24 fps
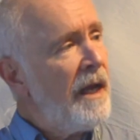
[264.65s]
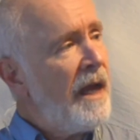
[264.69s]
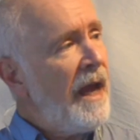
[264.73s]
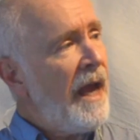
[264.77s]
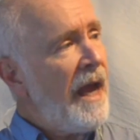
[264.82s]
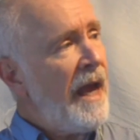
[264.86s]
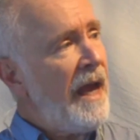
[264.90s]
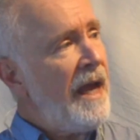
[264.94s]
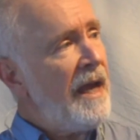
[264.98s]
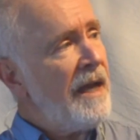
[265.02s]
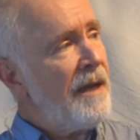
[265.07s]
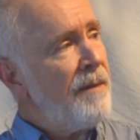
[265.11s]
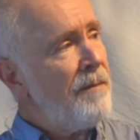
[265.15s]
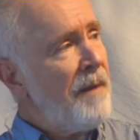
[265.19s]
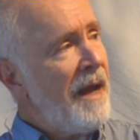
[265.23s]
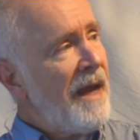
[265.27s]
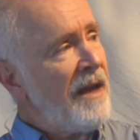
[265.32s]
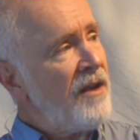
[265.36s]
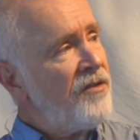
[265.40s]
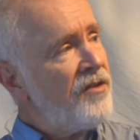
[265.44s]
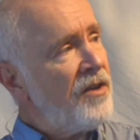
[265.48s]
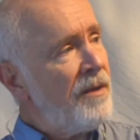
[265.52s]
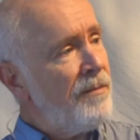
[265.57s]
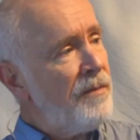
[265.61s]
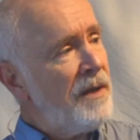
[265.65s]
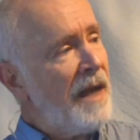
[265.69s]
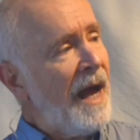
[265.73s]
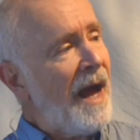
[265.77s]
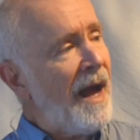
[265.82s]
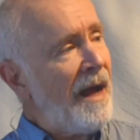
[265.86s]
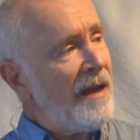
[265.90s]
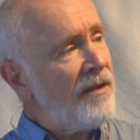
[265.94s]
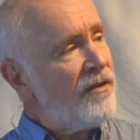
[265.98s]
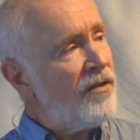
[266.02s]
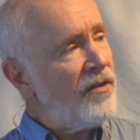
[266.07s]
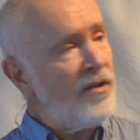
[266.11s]
and make some
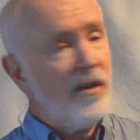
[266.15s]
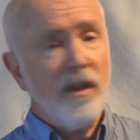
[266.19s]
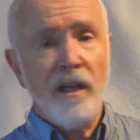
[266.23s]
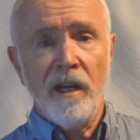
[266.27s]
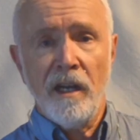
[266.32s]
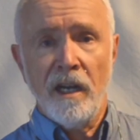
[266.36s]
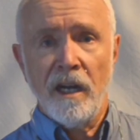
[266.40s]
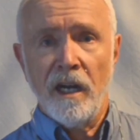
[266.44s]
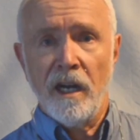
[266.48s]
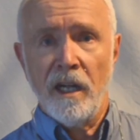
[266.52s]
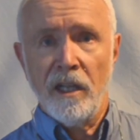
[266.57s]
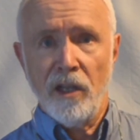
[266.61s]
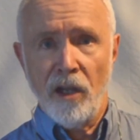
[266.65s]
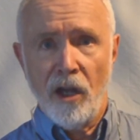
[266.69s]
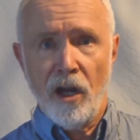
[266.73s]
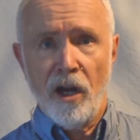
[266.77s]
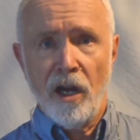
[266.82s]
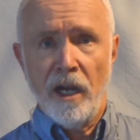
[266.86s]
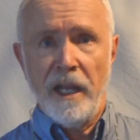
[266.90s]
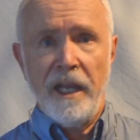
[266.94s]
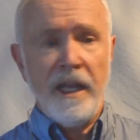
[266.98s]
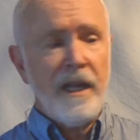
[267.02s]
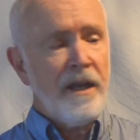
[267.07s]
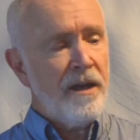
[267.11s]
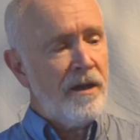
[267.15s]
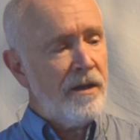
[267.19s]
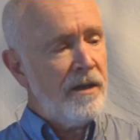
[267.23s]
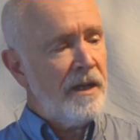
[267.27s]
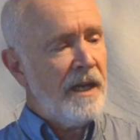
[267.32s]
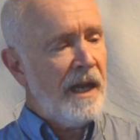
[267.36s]
dots along here.